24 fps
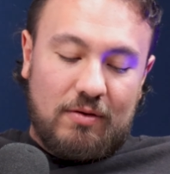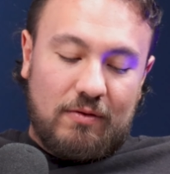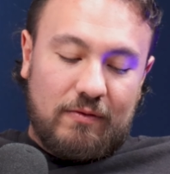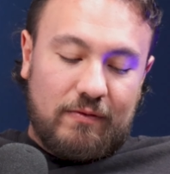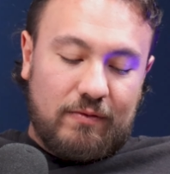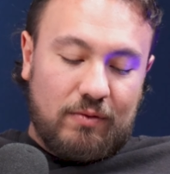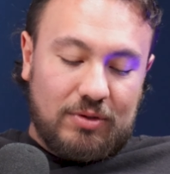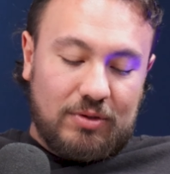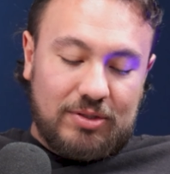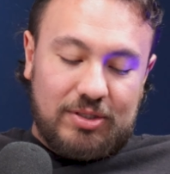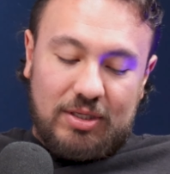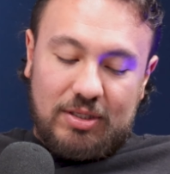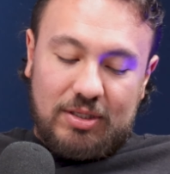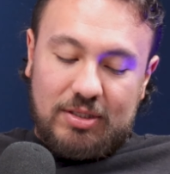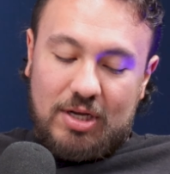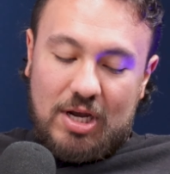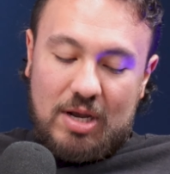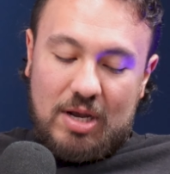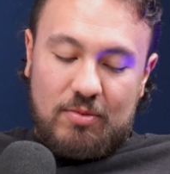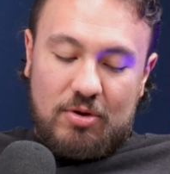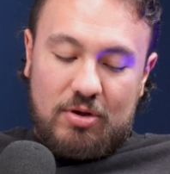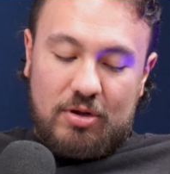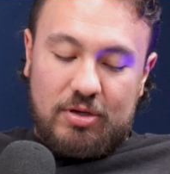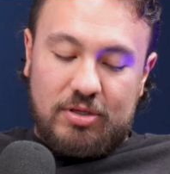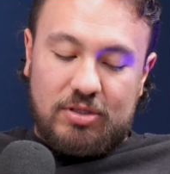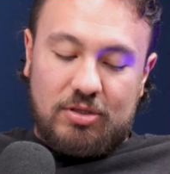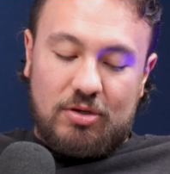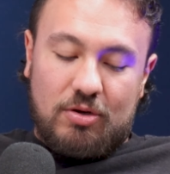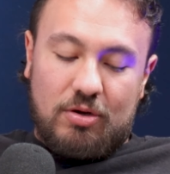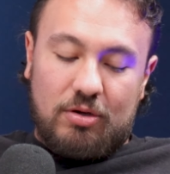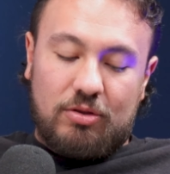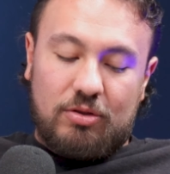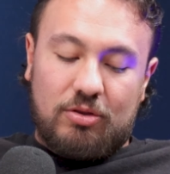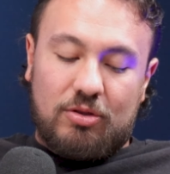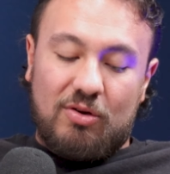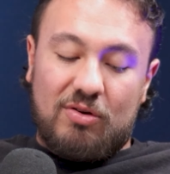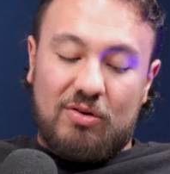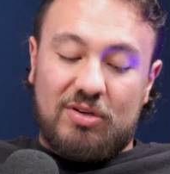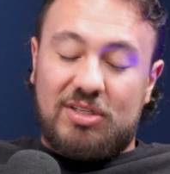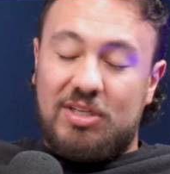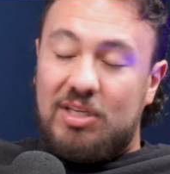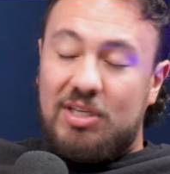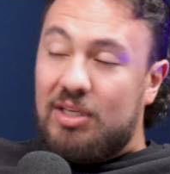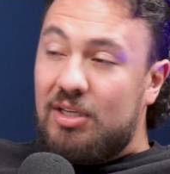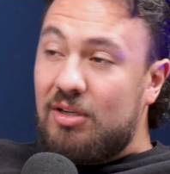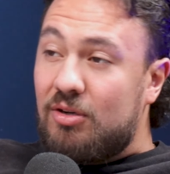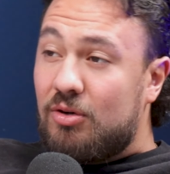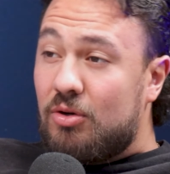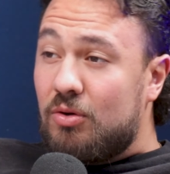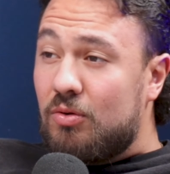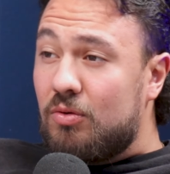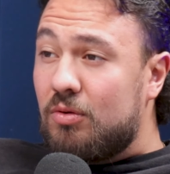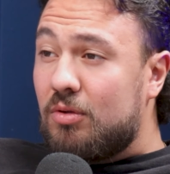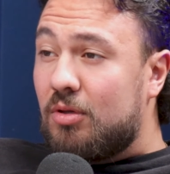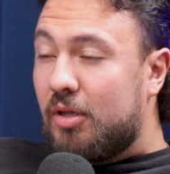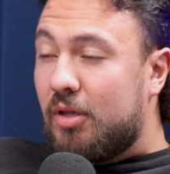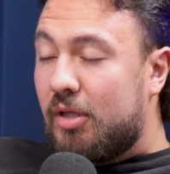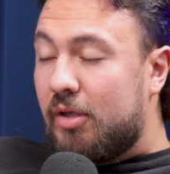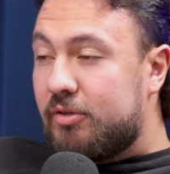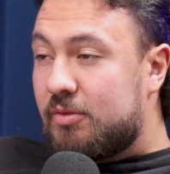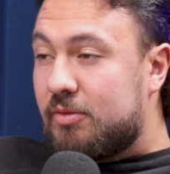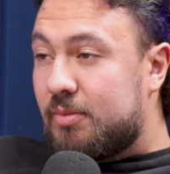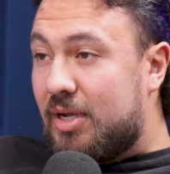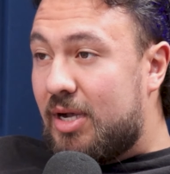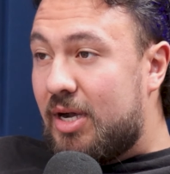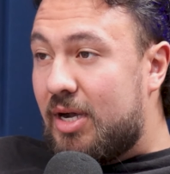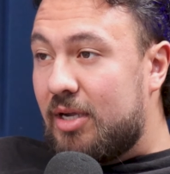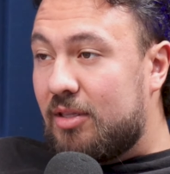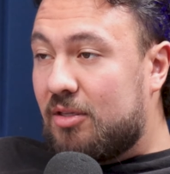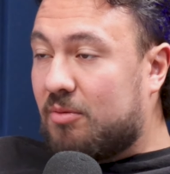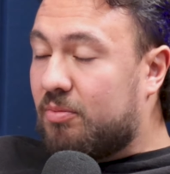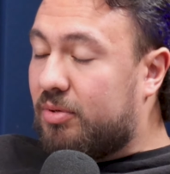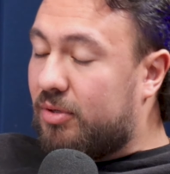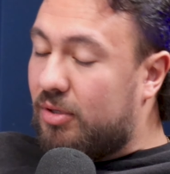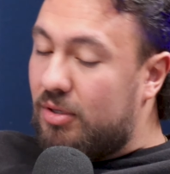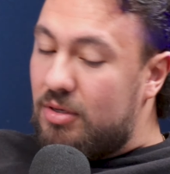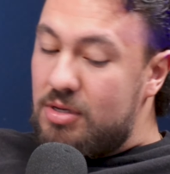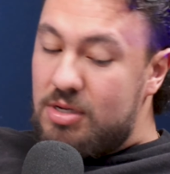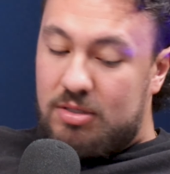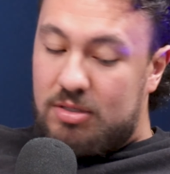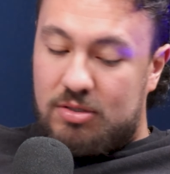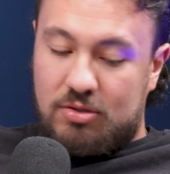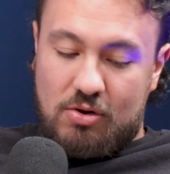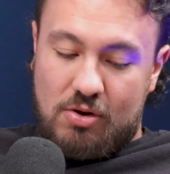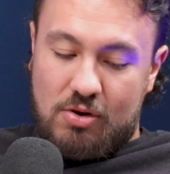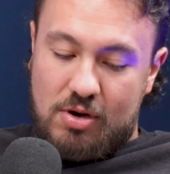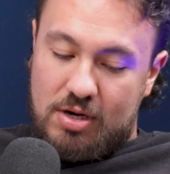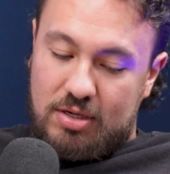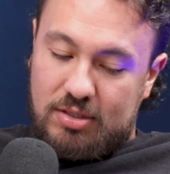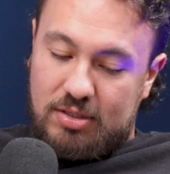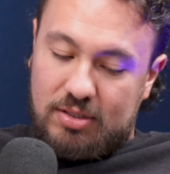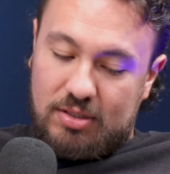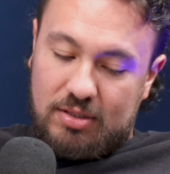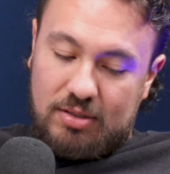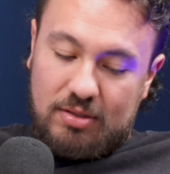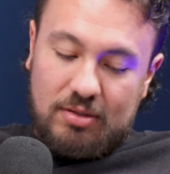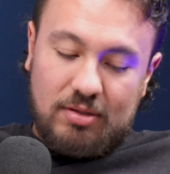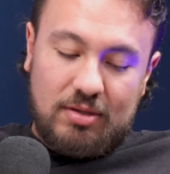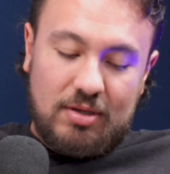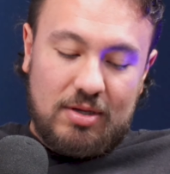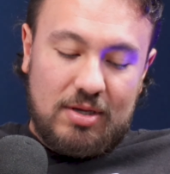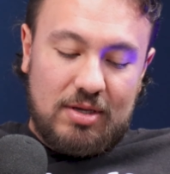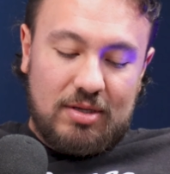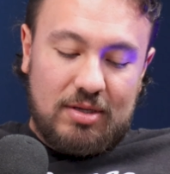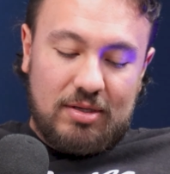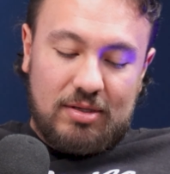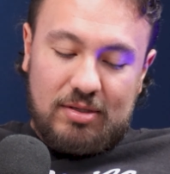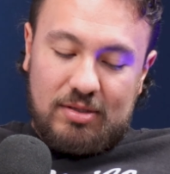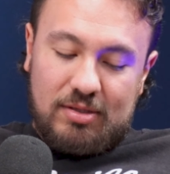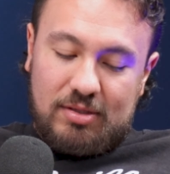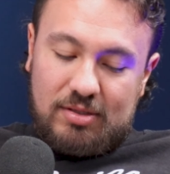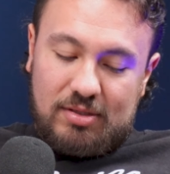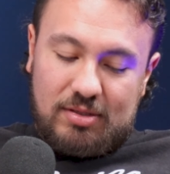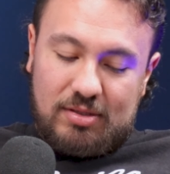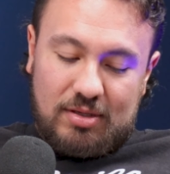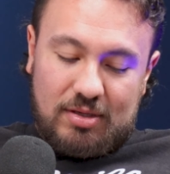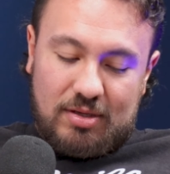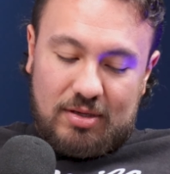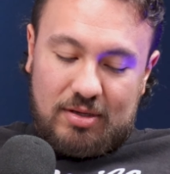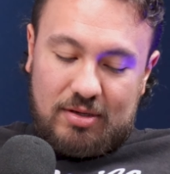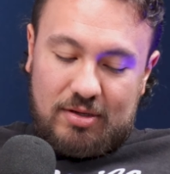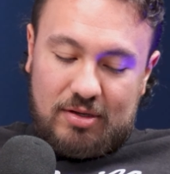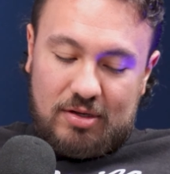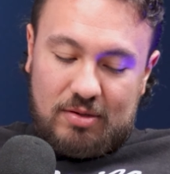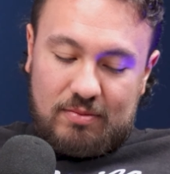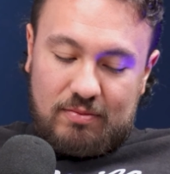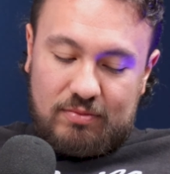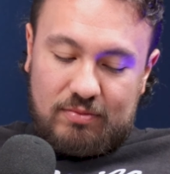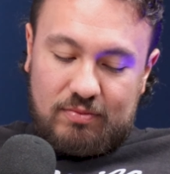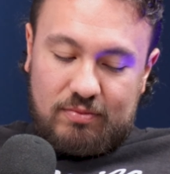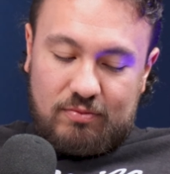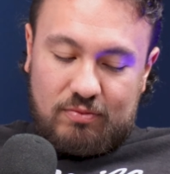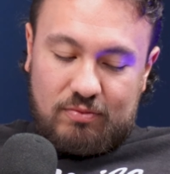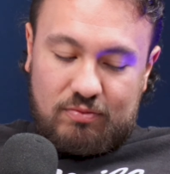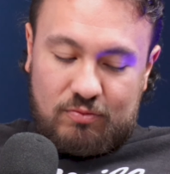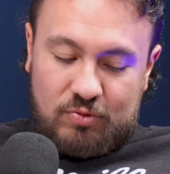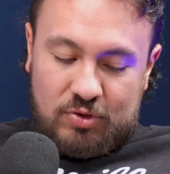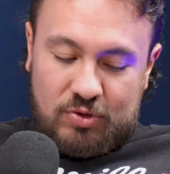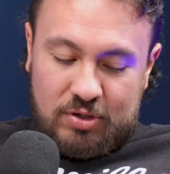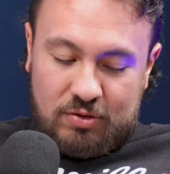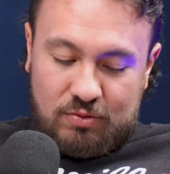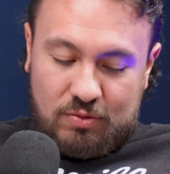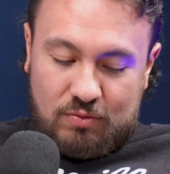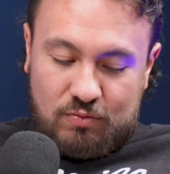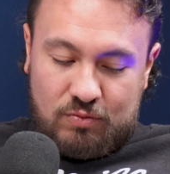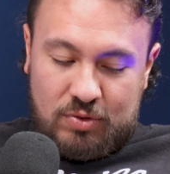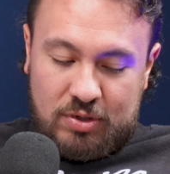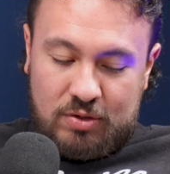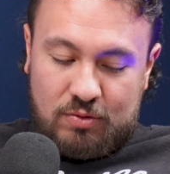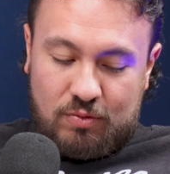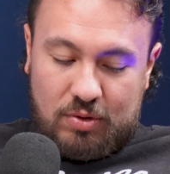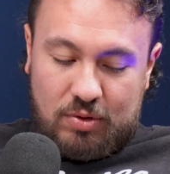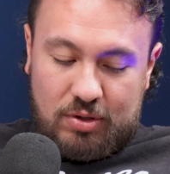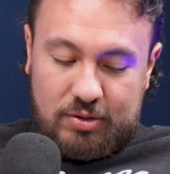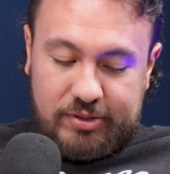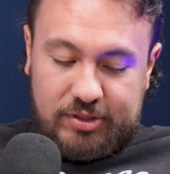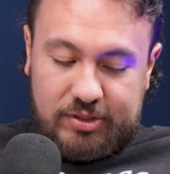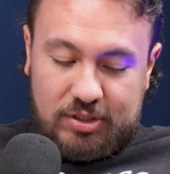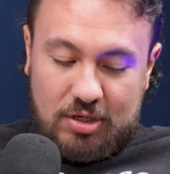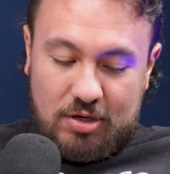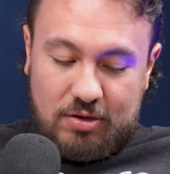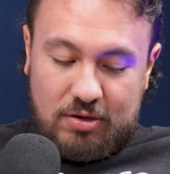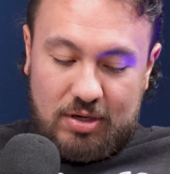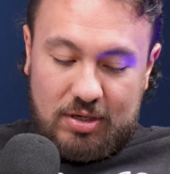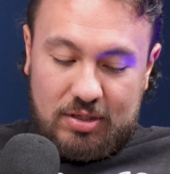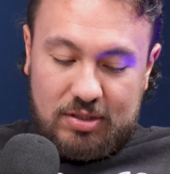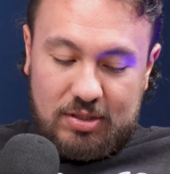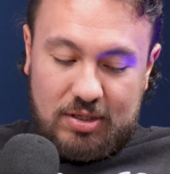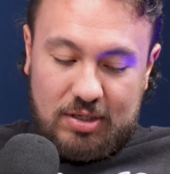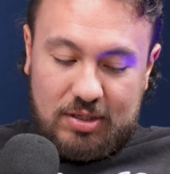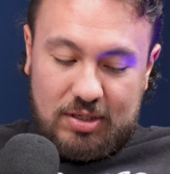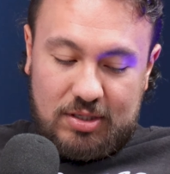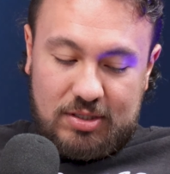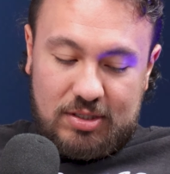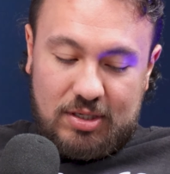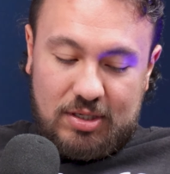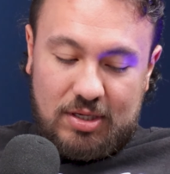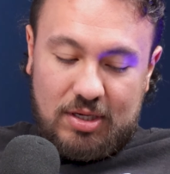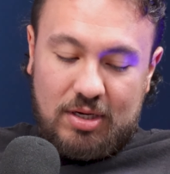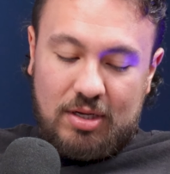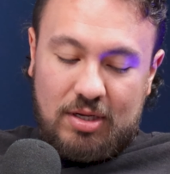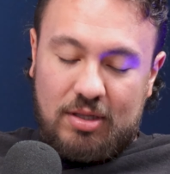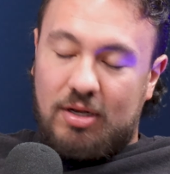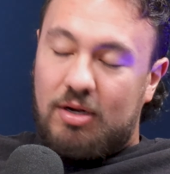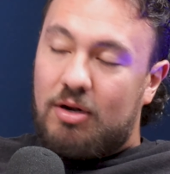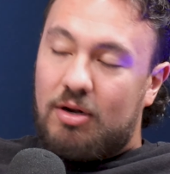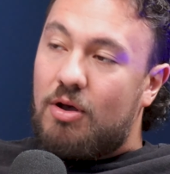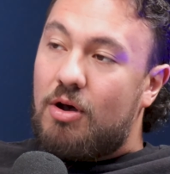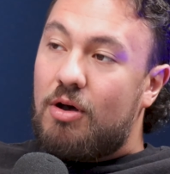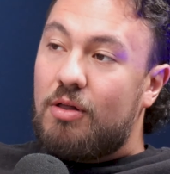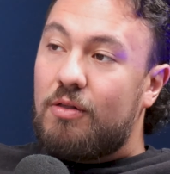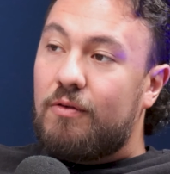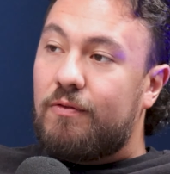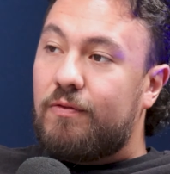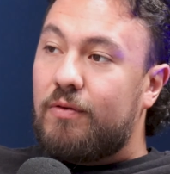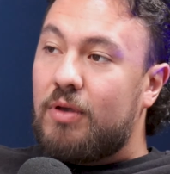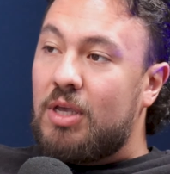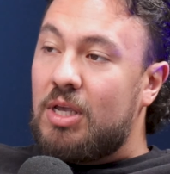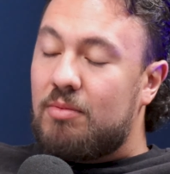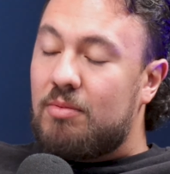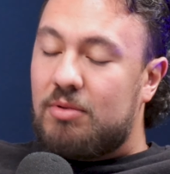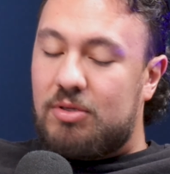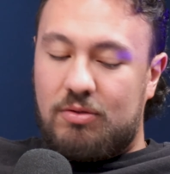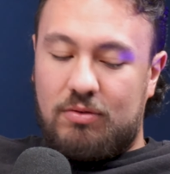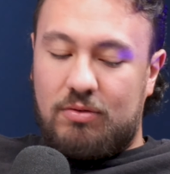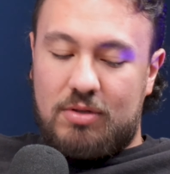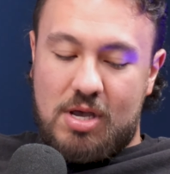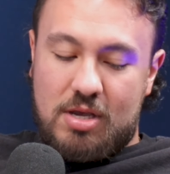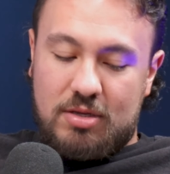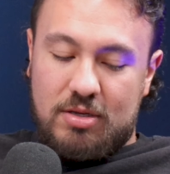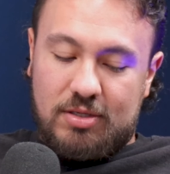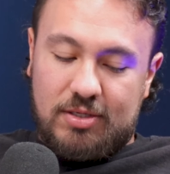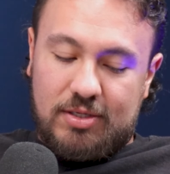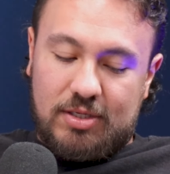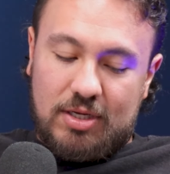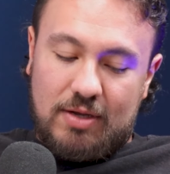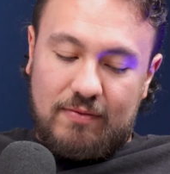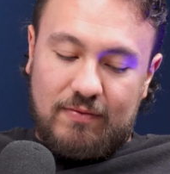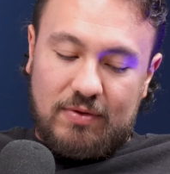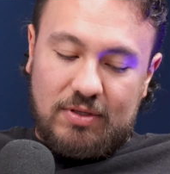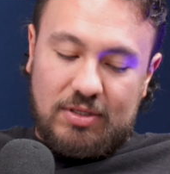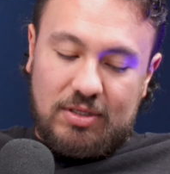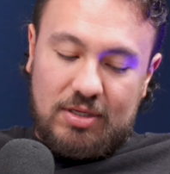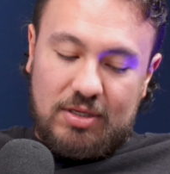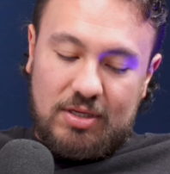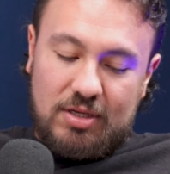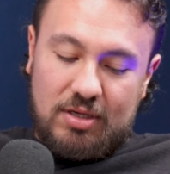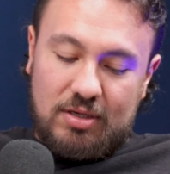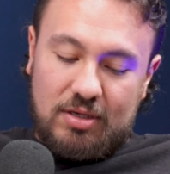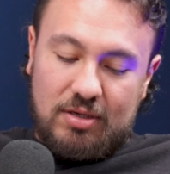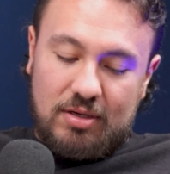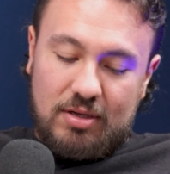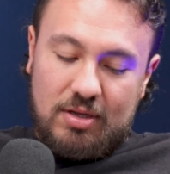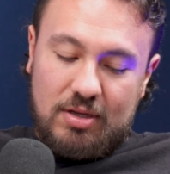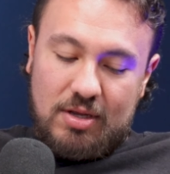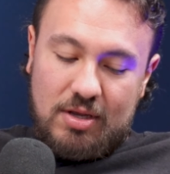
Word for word: 14 time All Star, 13 gold gloves behind the plate is crazy. That is wild. Um, won, a, won a World Series, like I said, and then a Hall of Fame in 2017.